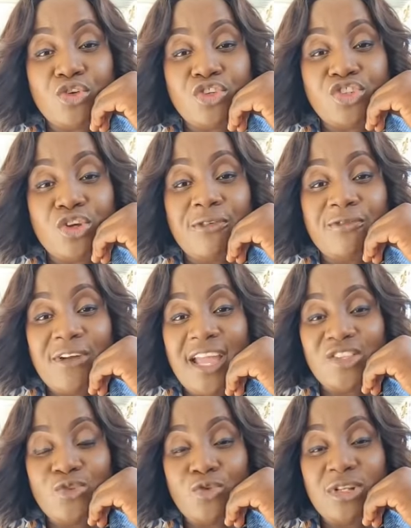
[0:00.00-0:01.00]
church go
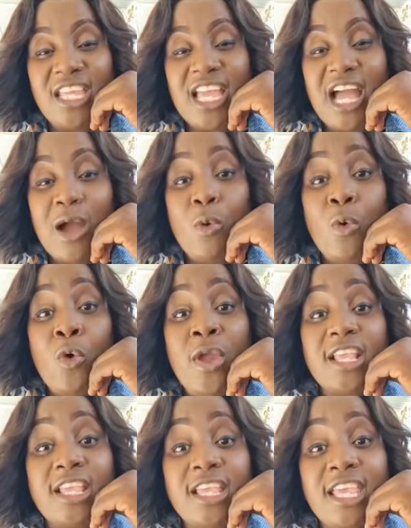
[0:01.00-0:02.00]
fight. Julia, you're
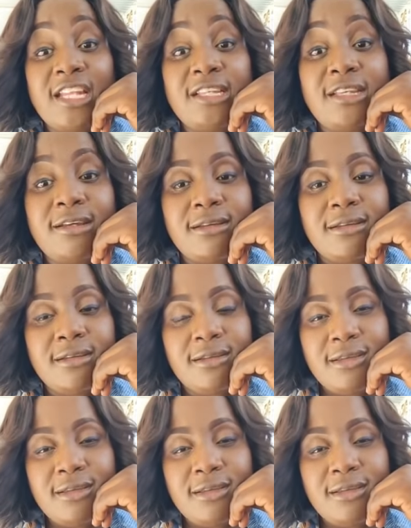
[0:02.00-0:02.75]
wicked.